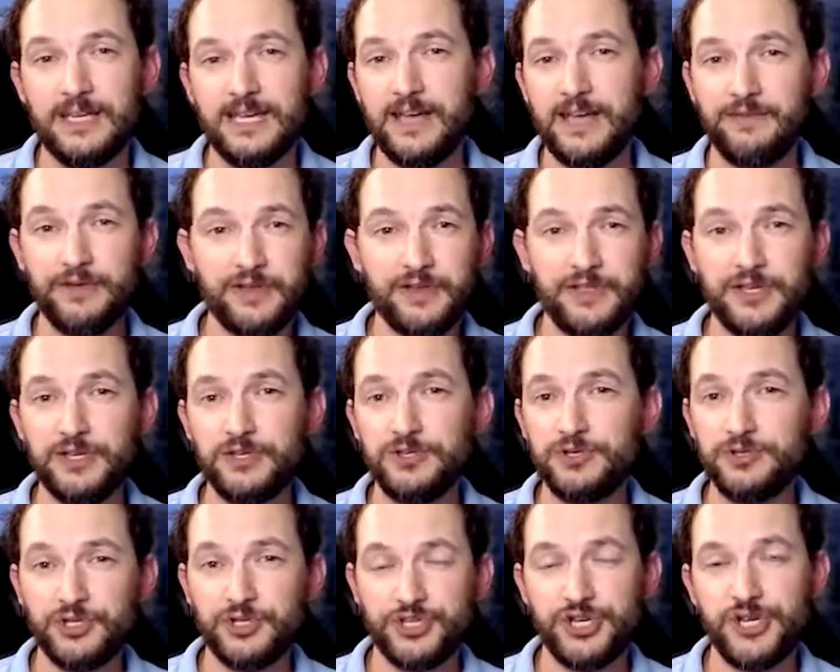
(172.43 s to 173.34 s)
everything
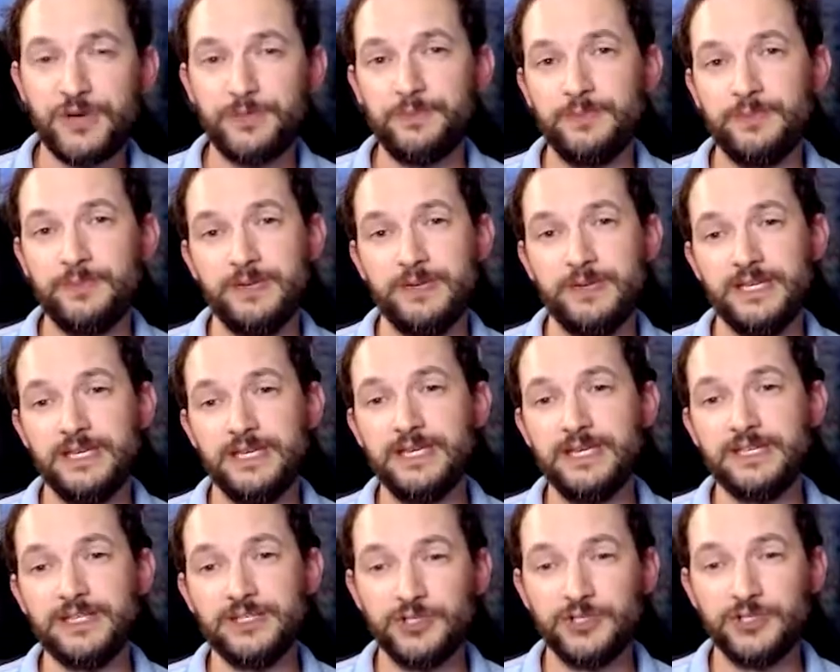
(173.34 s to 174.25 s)
you ship
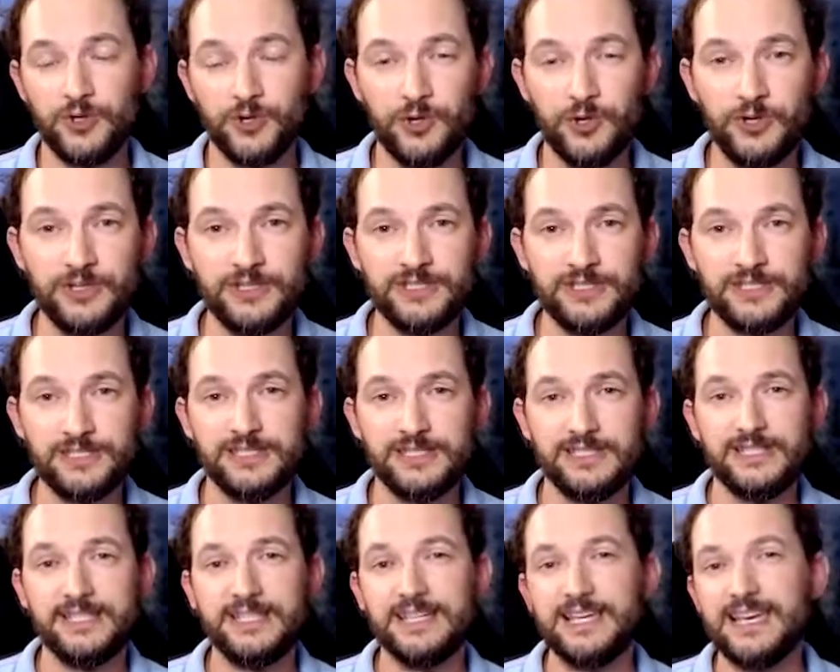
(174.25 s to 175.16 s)
is yours
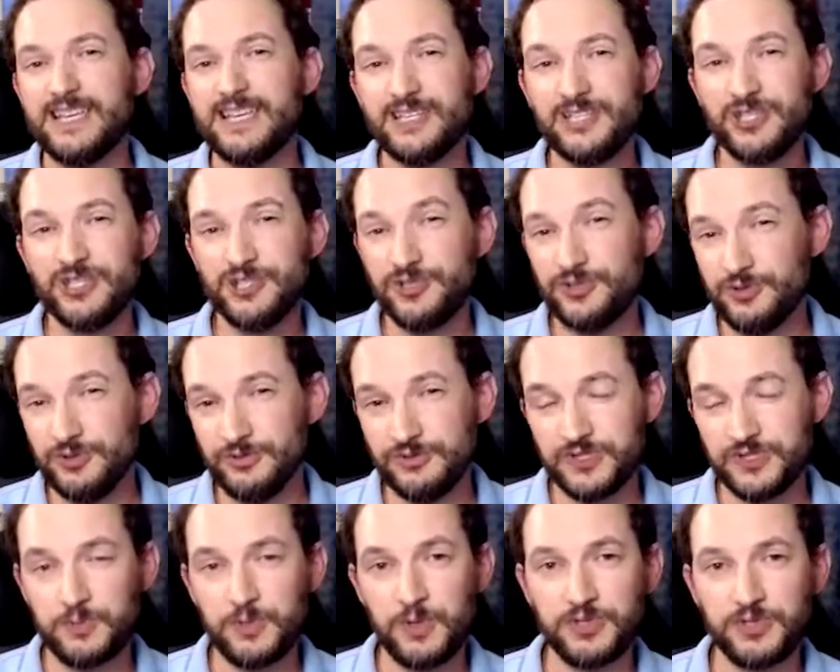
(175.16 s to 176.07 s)
and it's your
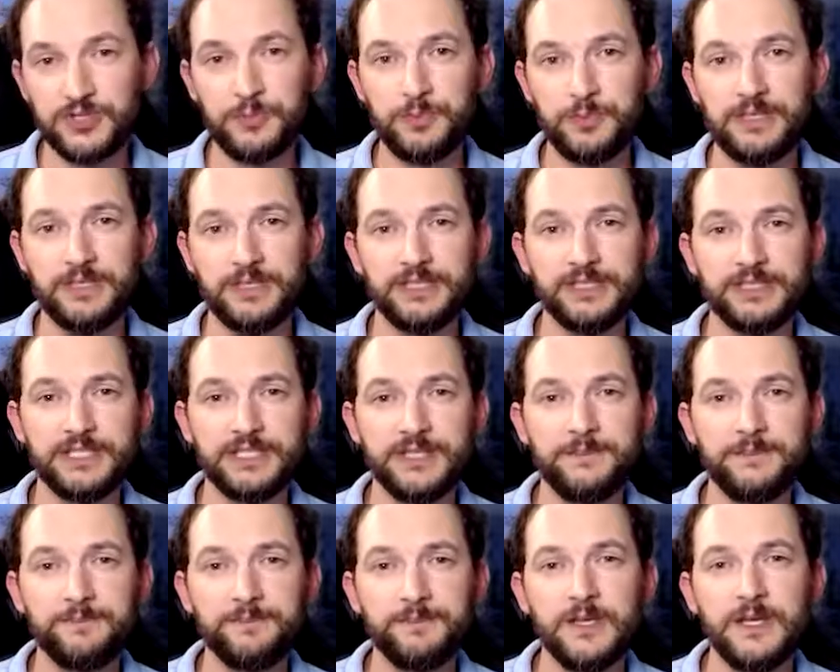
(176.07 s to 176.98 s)

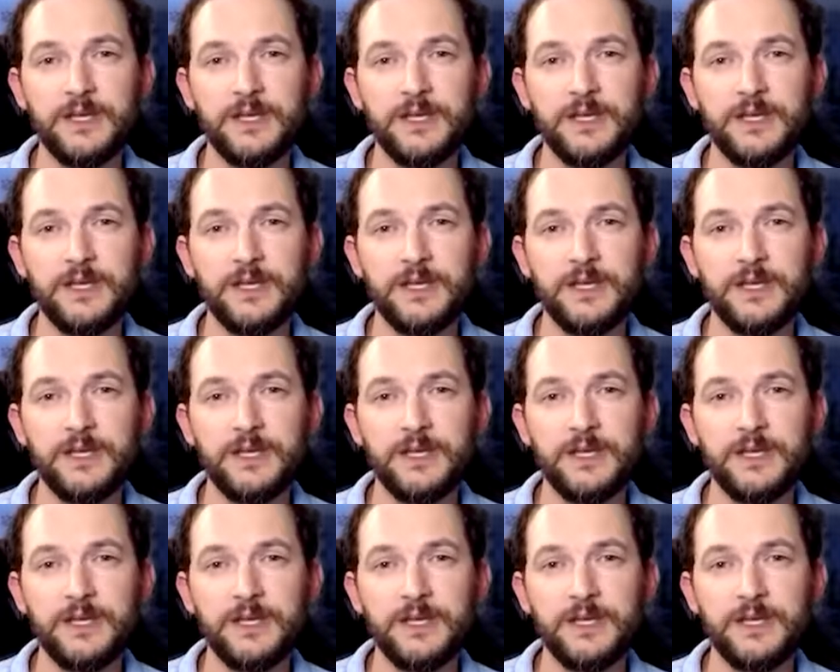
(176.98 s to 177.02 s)
responsibility.